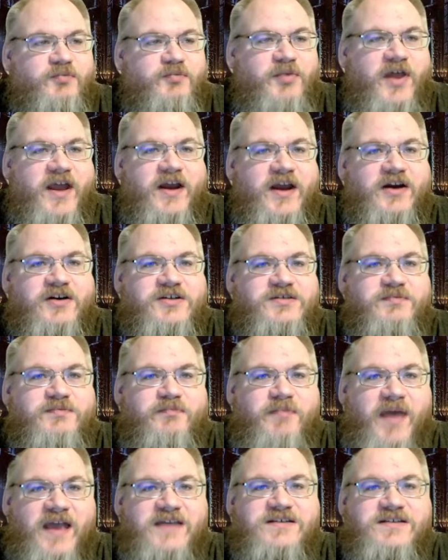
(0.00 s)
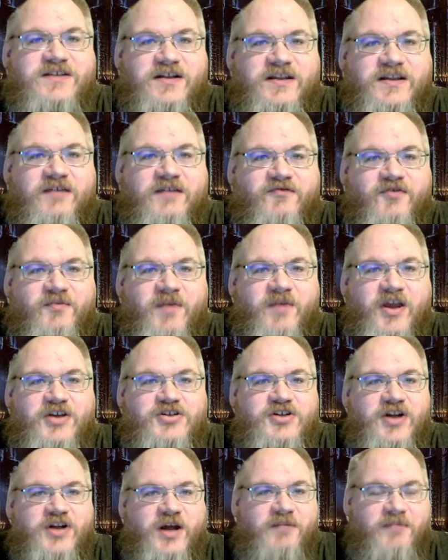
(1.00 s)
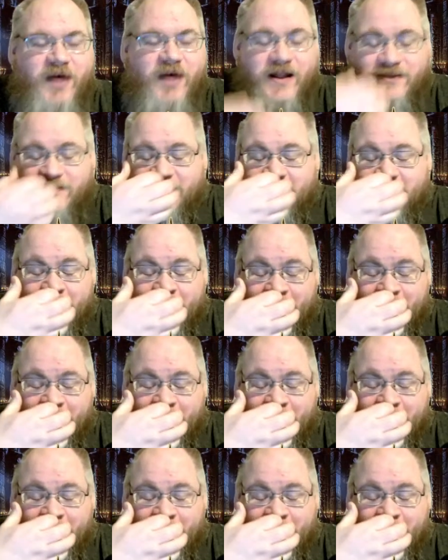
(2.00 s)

players based on the information on monsters,